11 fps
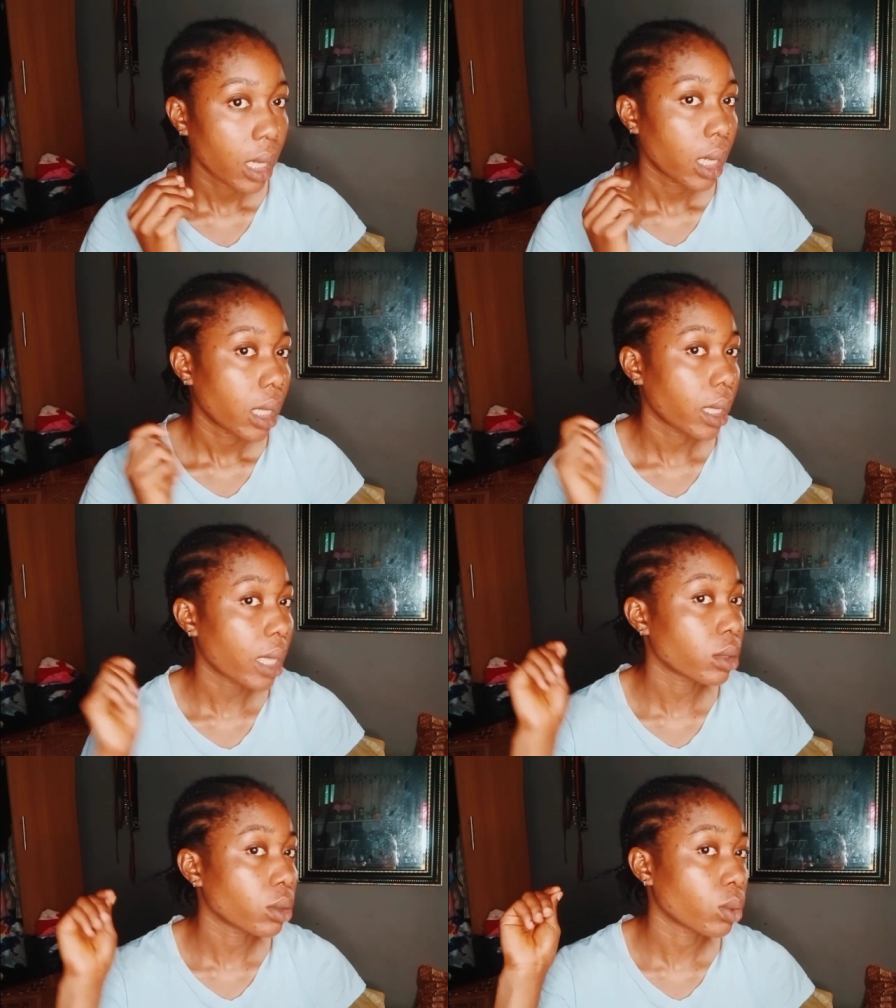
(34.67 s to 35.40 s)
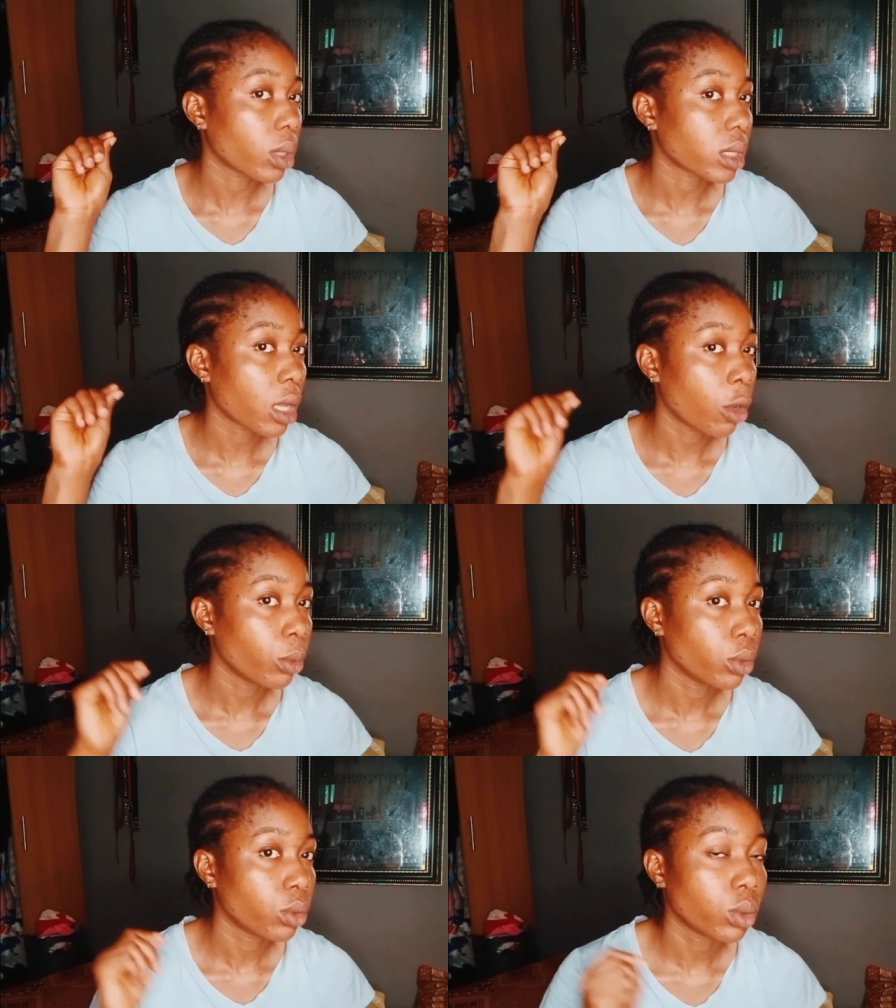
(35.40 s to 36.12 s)
That is what I'll be
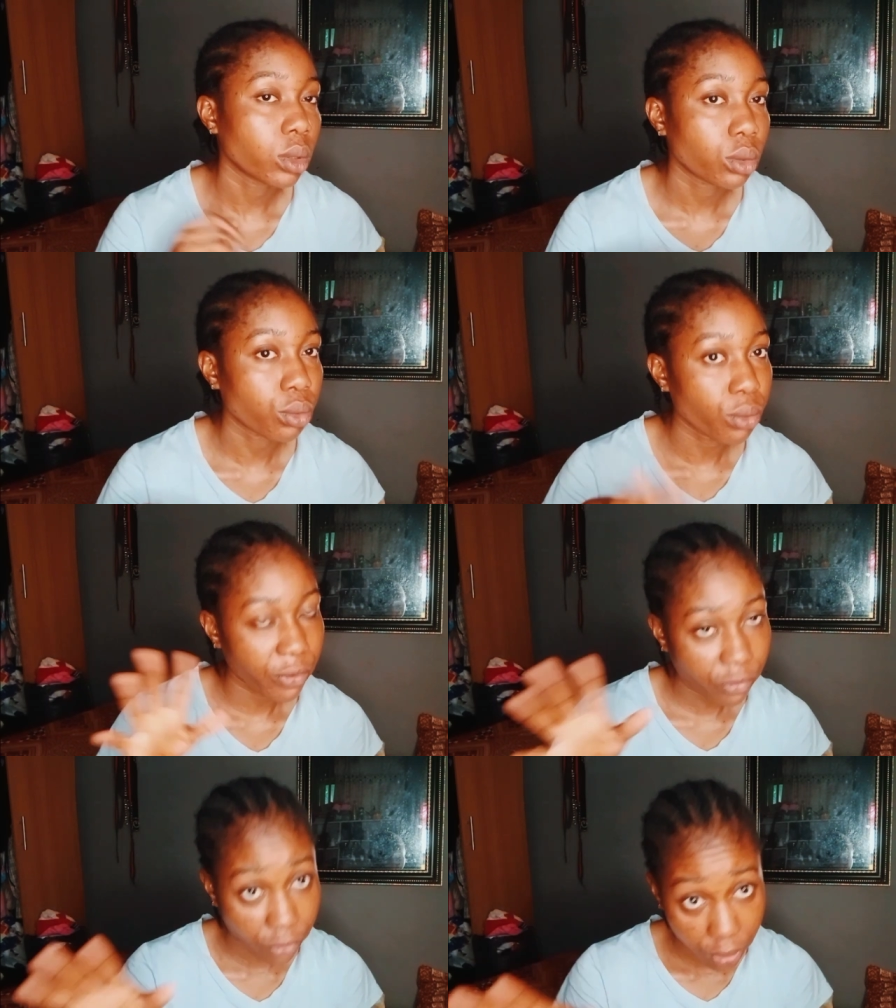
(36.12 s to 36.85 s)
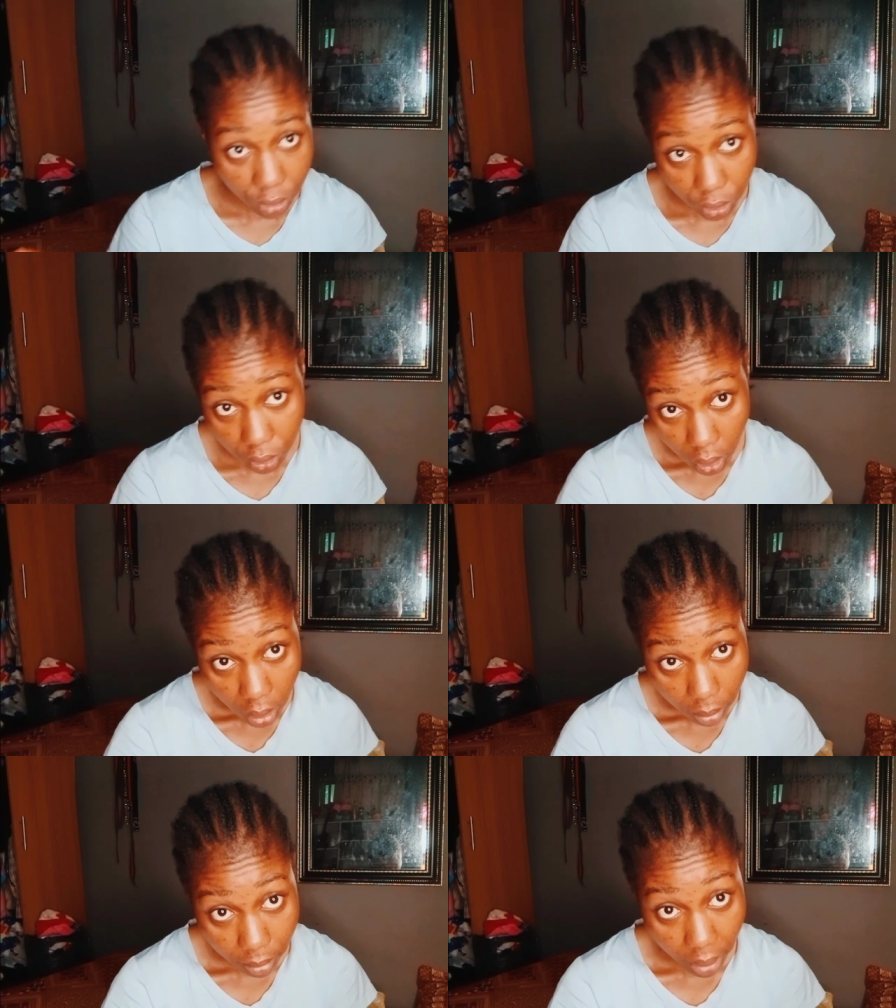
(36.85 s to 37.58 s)
doing to refresh
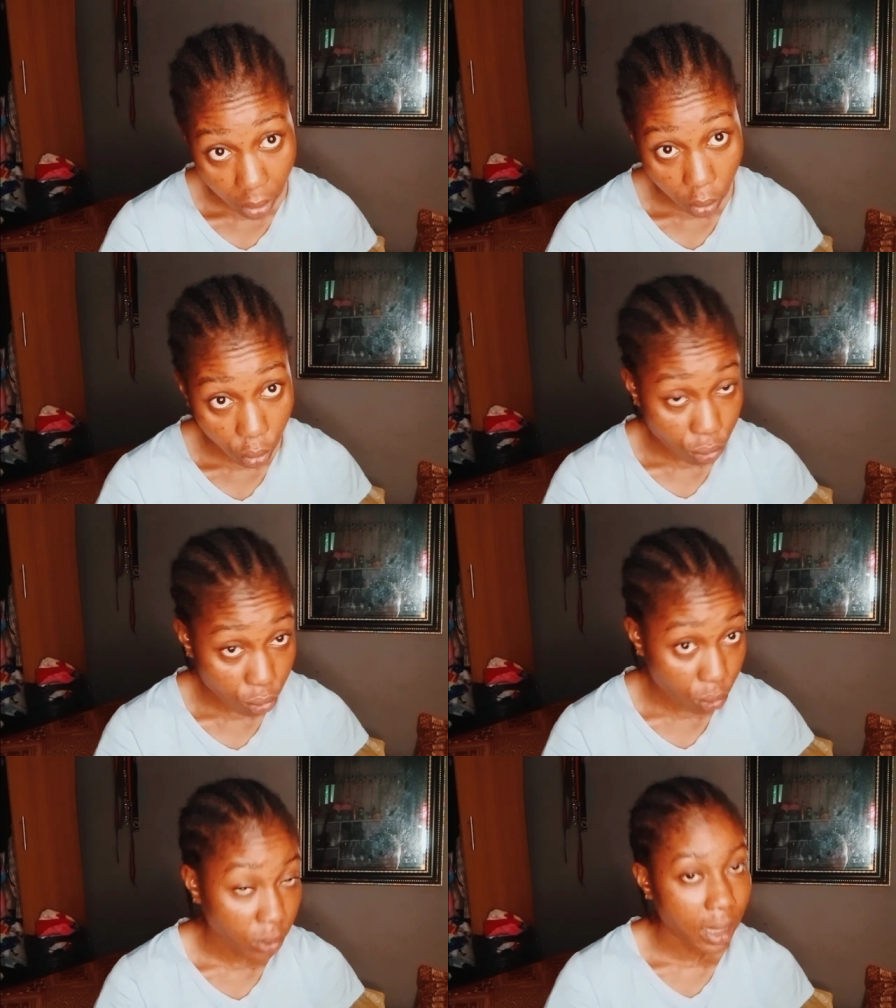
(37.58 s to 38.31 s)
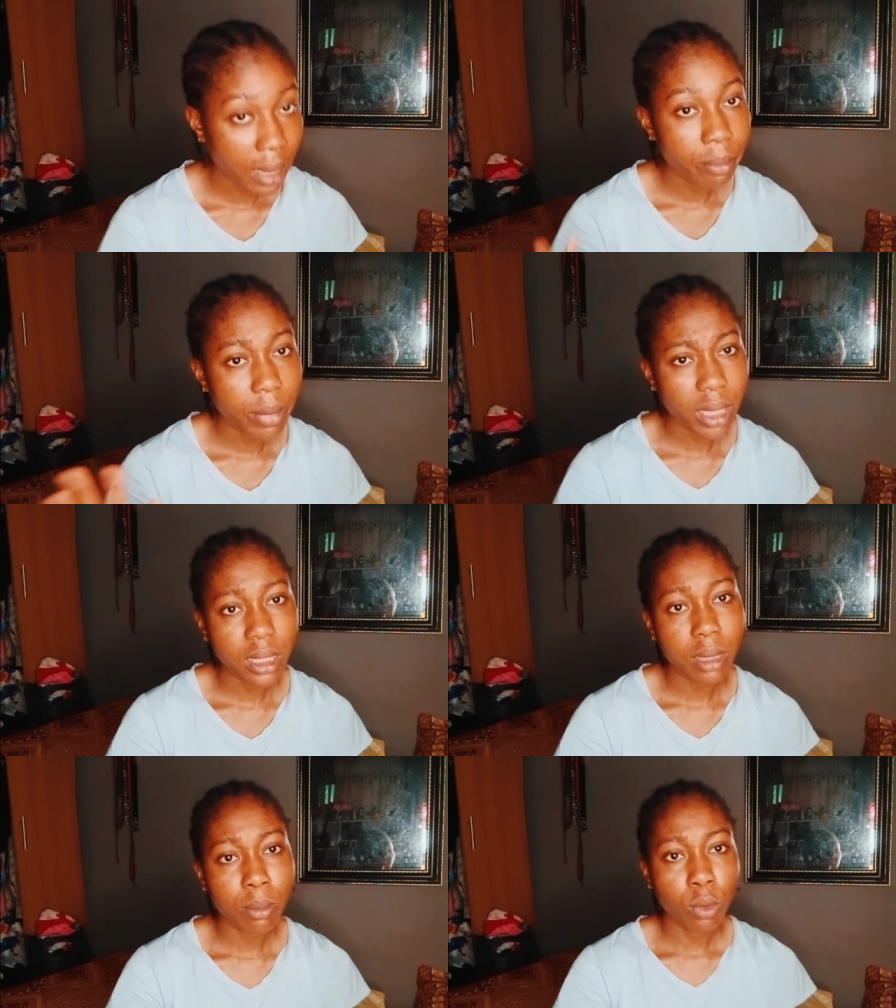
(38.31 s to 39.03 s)
my cornrows and make
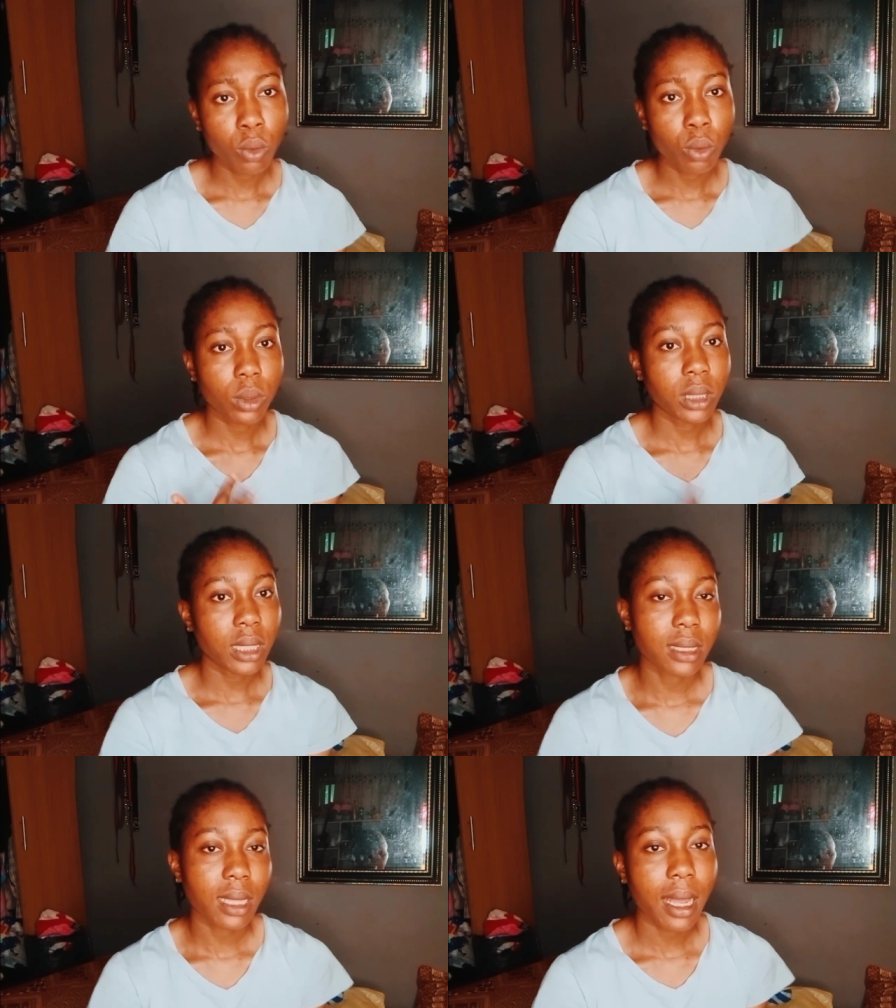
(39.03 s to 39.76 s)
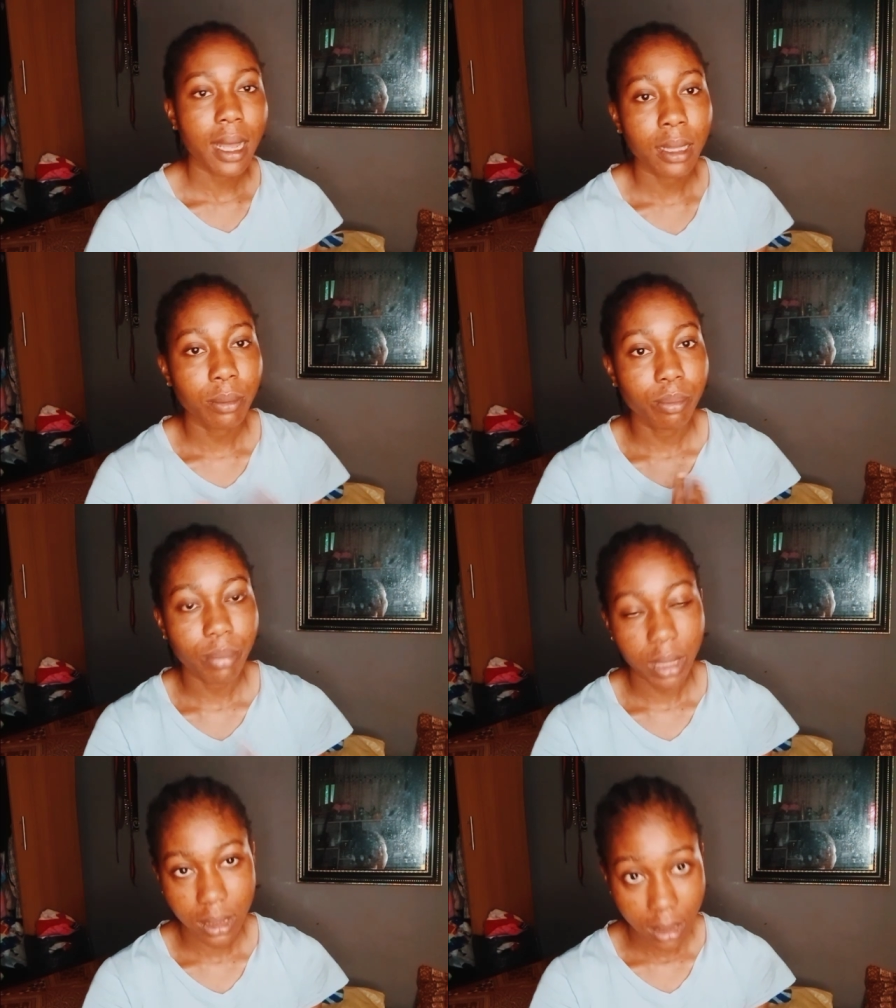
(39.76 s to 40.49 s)
them look neater and
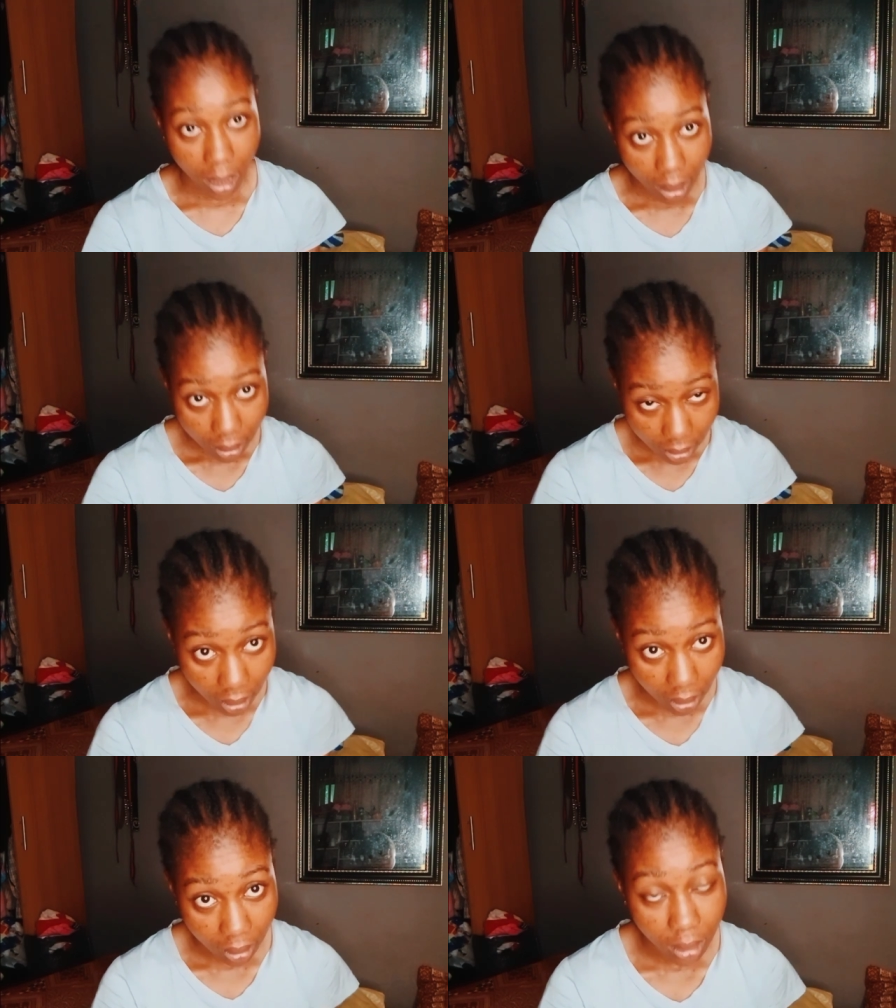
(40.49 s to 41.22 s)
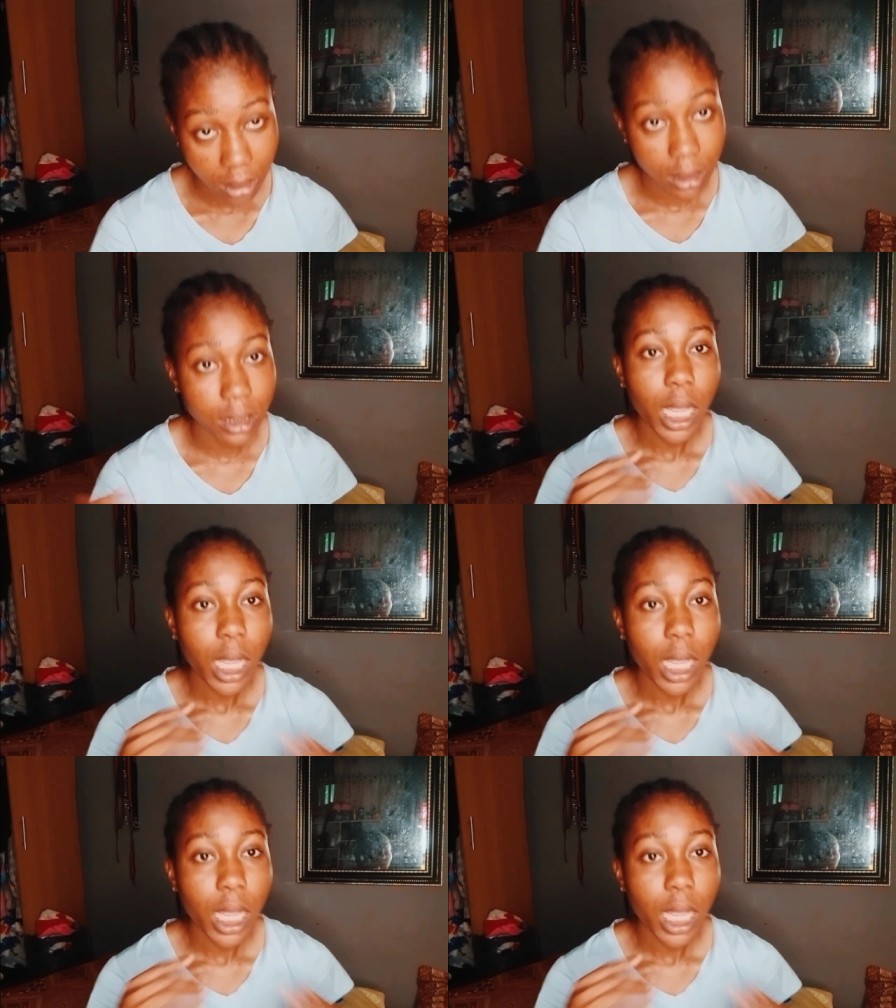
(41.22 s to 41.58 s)
better than this.